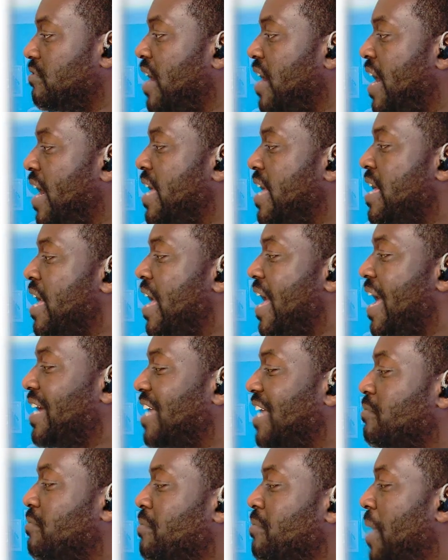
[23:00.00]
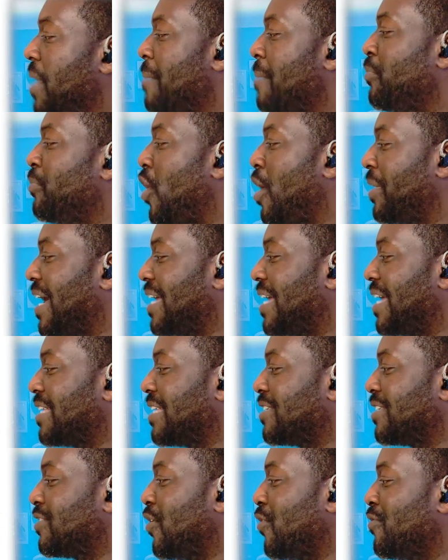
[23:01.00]
remember, I'm not a Picasso,
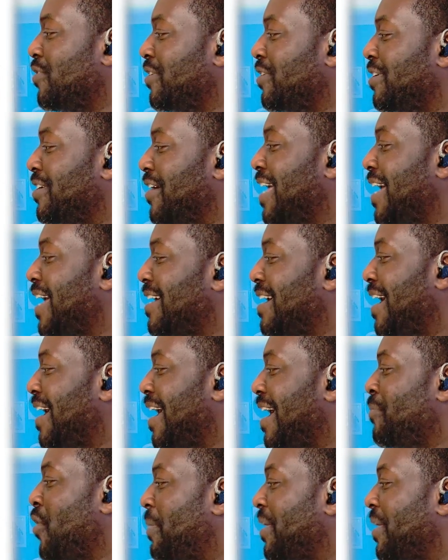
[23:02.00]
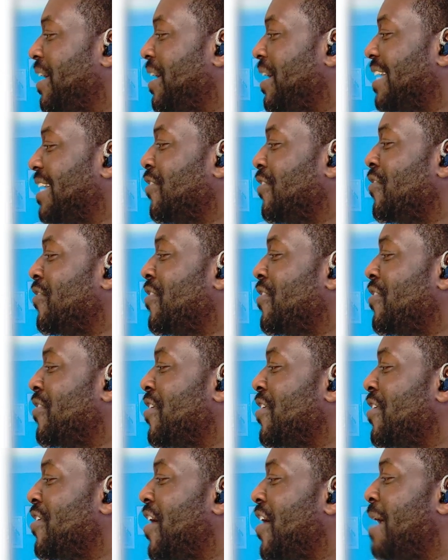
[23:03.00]
okay? I'm not a Picasso. I'm just doing my
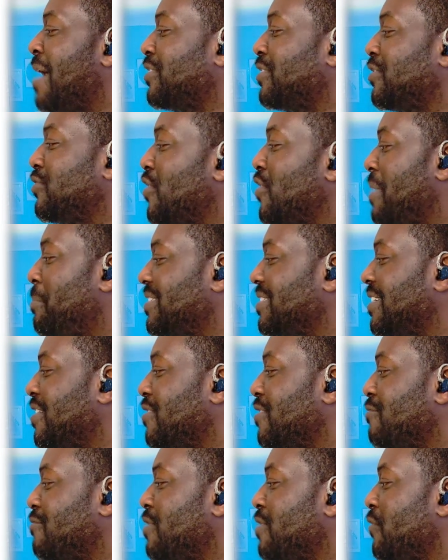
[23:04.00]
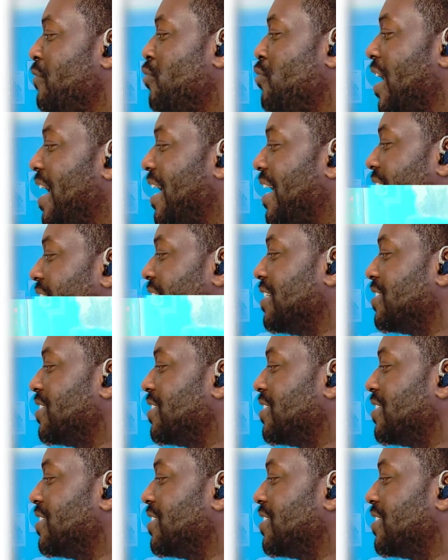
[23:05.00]
best with what I got. Let's go, right?